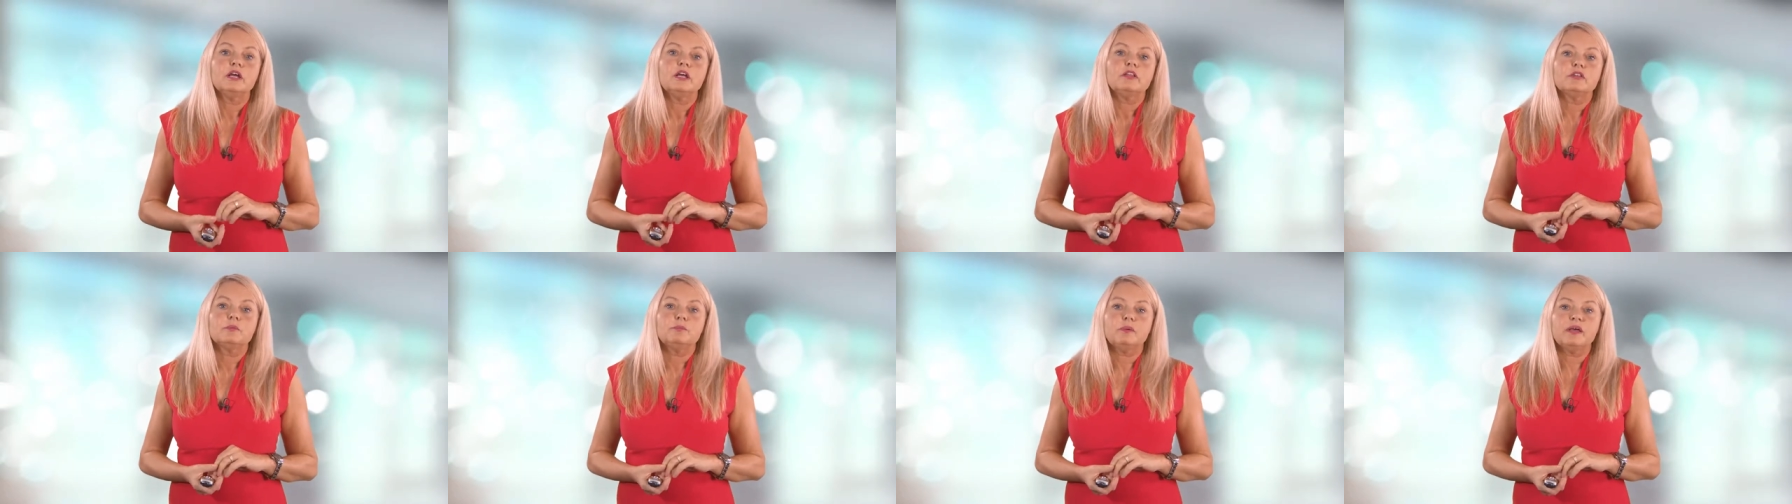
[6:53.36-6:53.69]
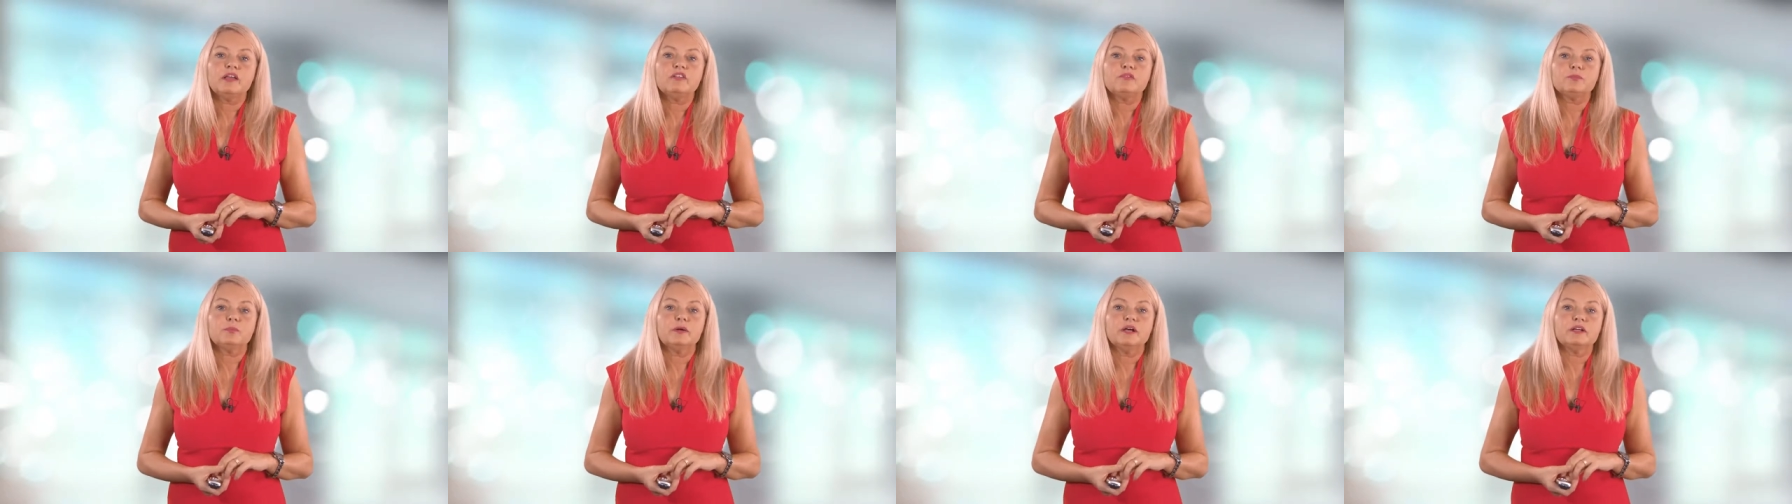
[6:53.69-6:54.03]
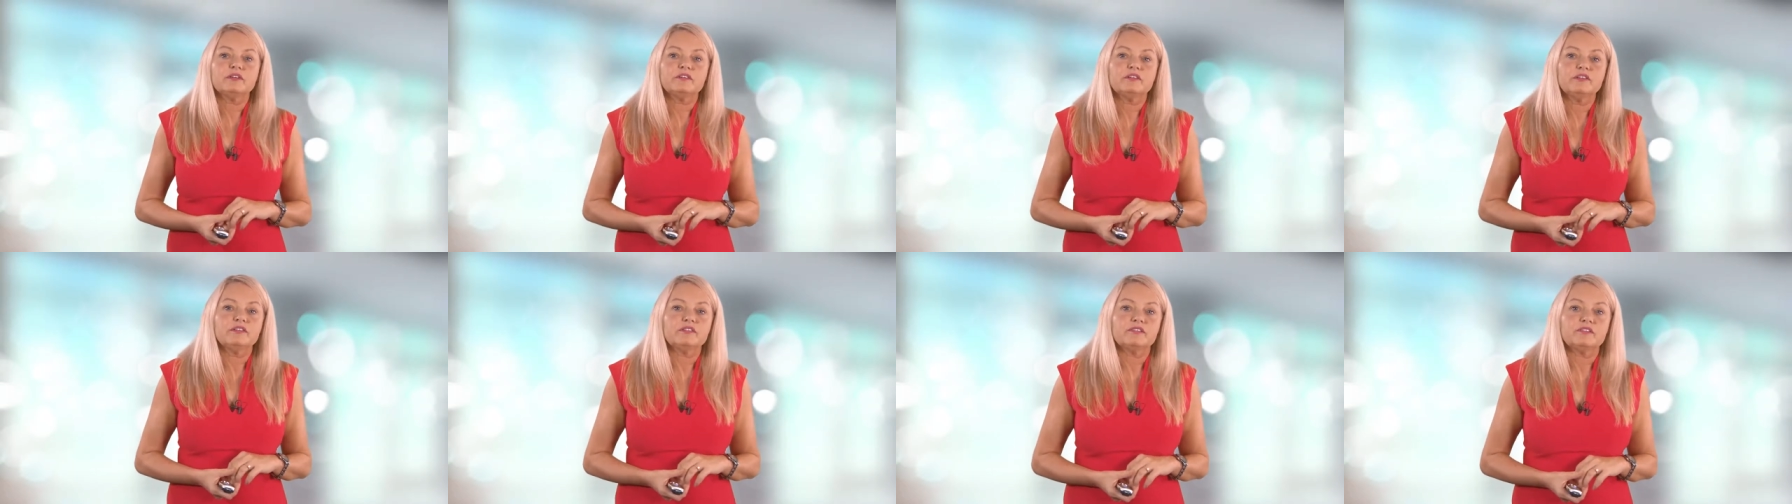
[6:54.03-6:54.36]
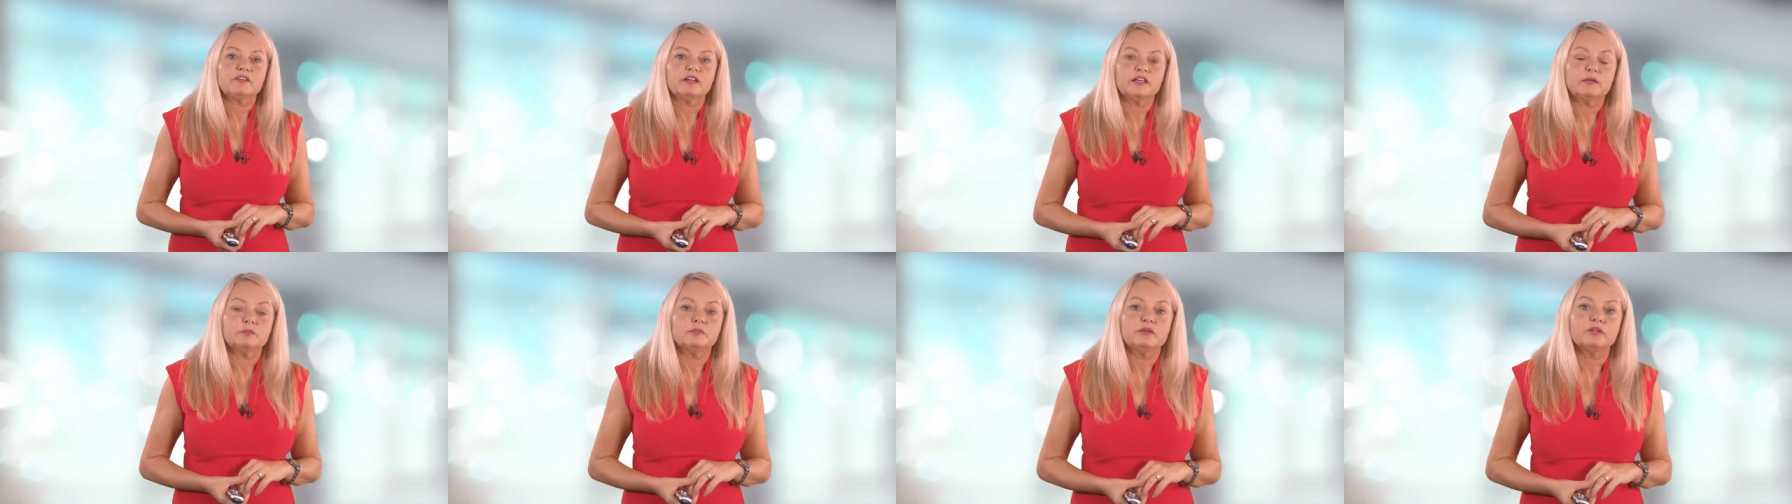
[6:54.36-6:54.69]
The best practice
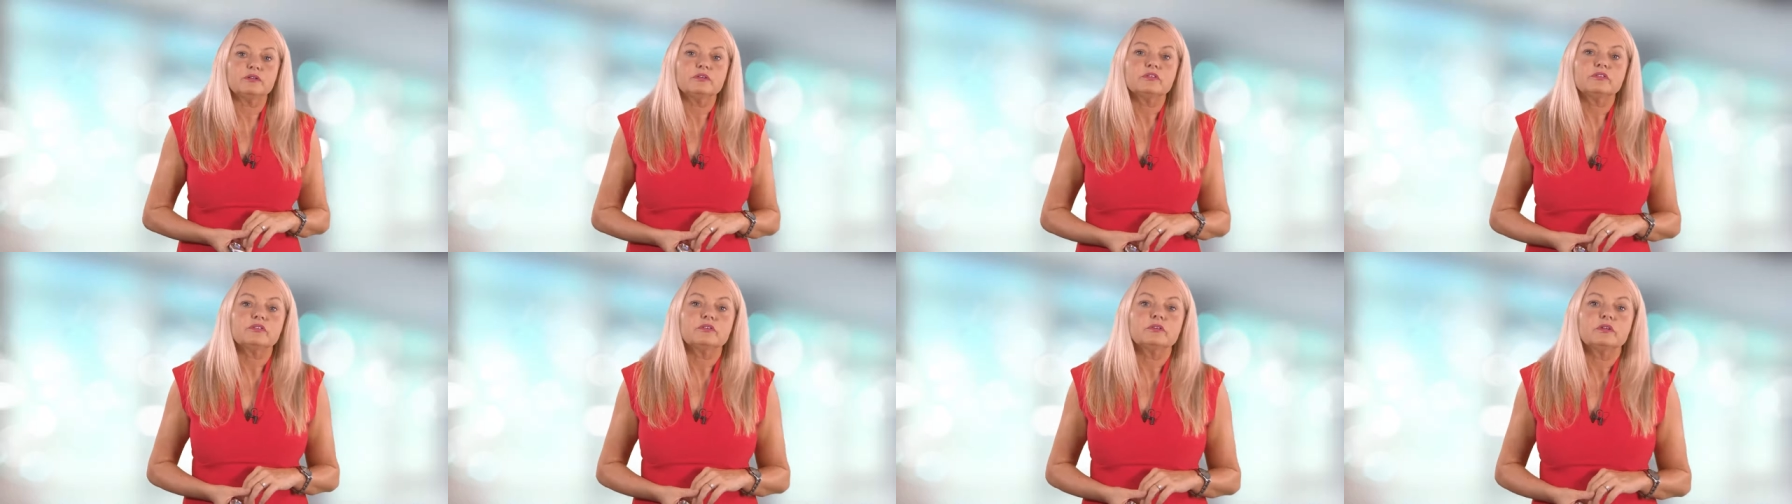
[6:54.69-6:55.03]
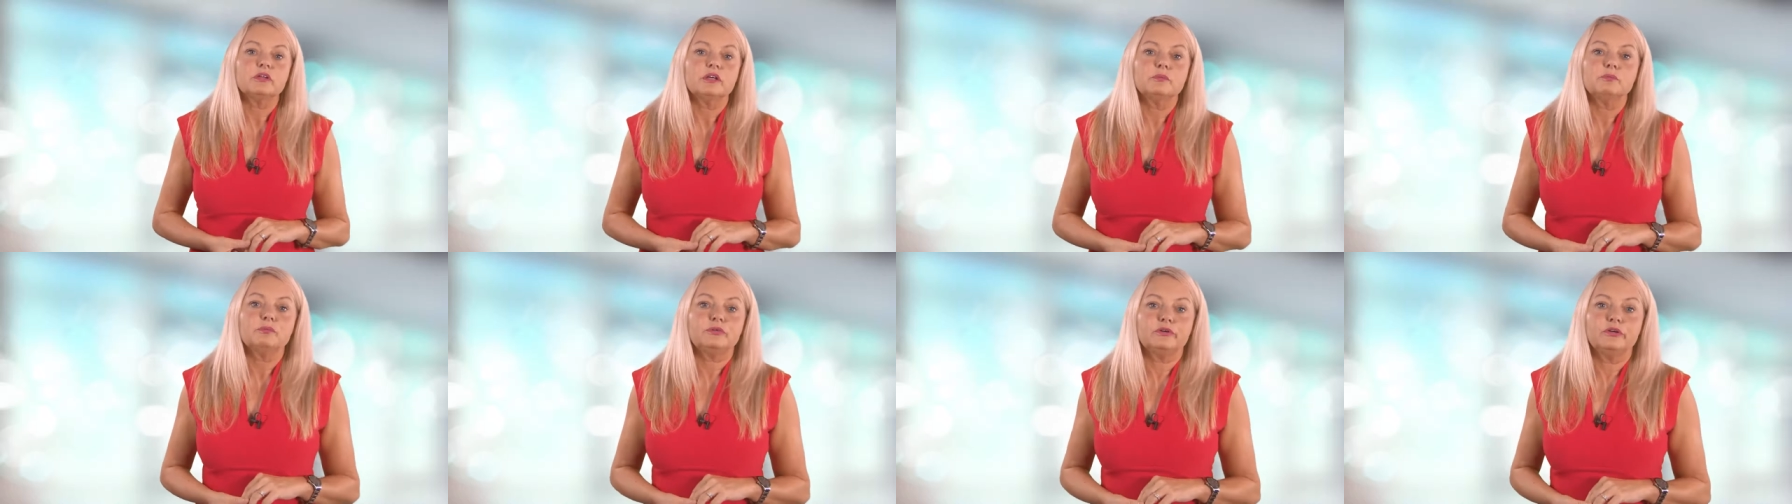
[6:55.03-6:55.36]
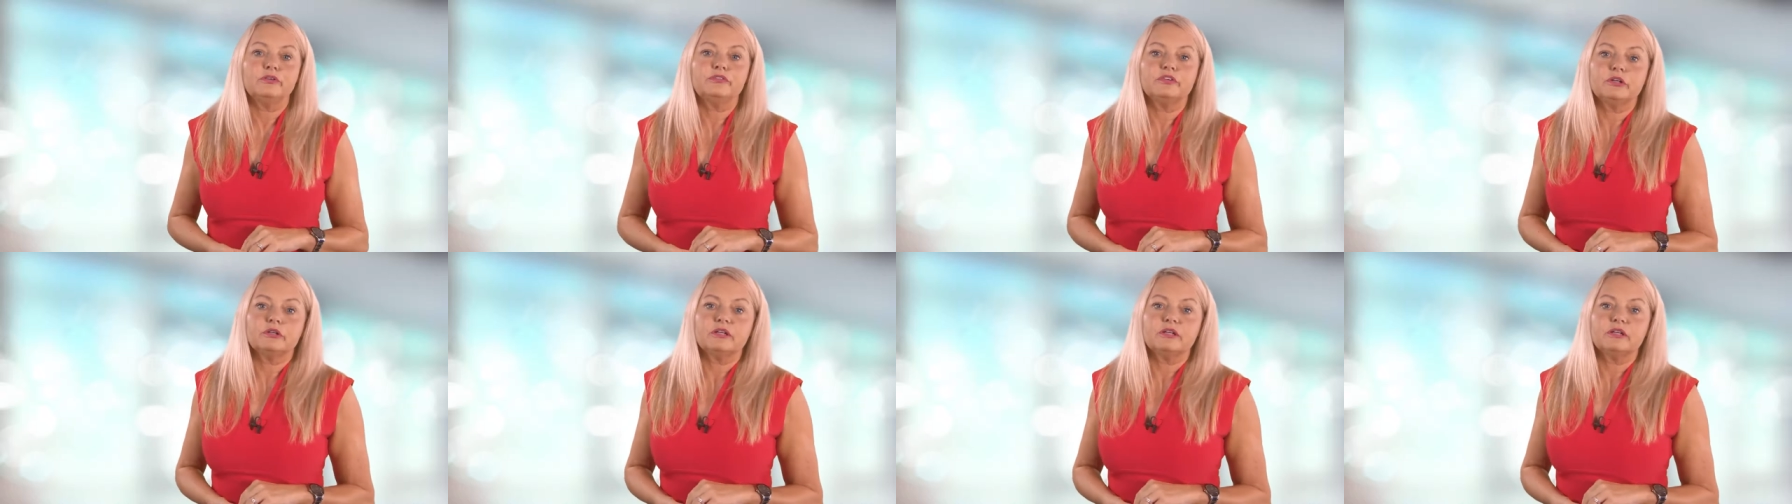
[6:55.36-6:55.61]
statement, Improving